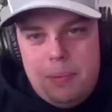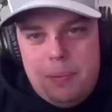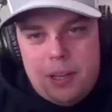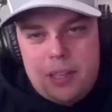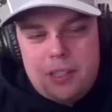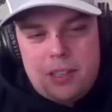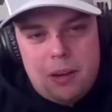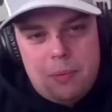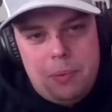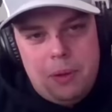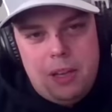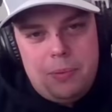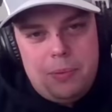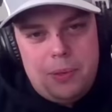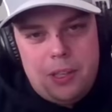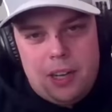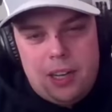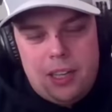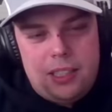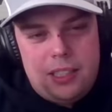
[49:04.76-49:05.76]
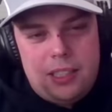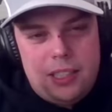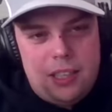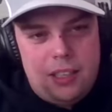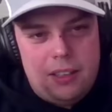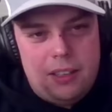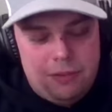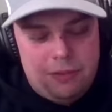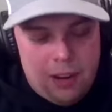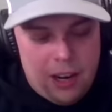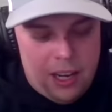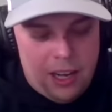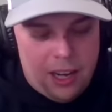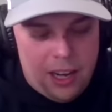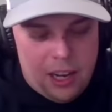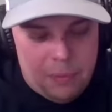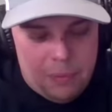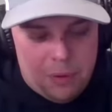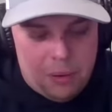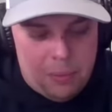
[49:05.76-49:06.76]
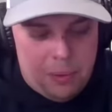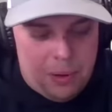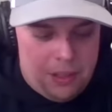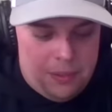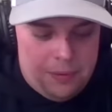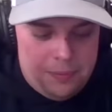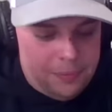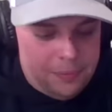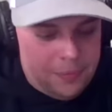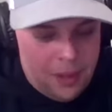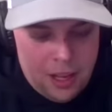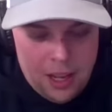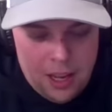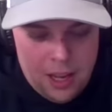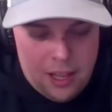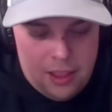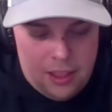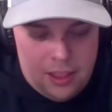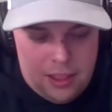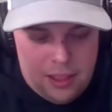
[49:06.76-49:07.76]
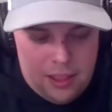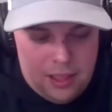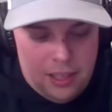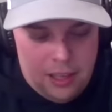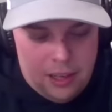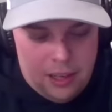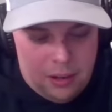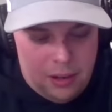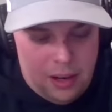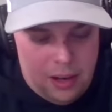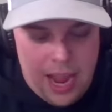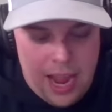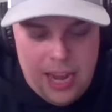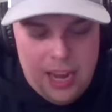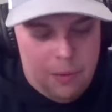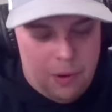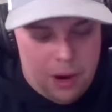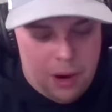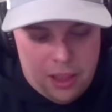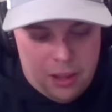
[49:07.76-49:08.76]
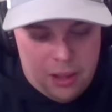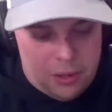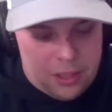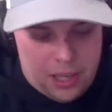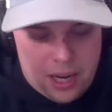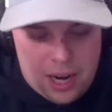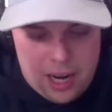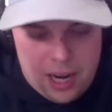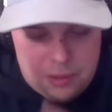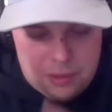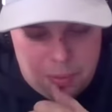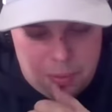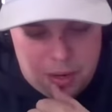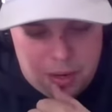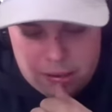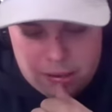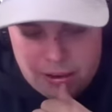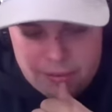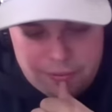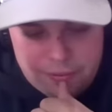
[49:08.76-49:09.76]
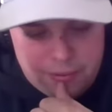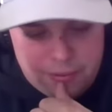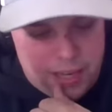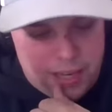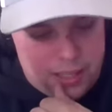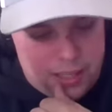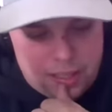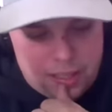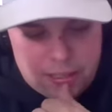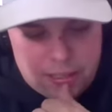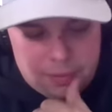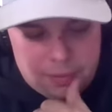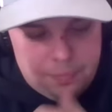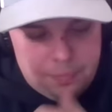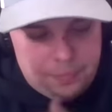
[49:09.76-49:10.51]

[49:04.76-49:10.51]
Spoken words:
because Khabib's not fighting anymore. But any one of those guys would be a great fight. So.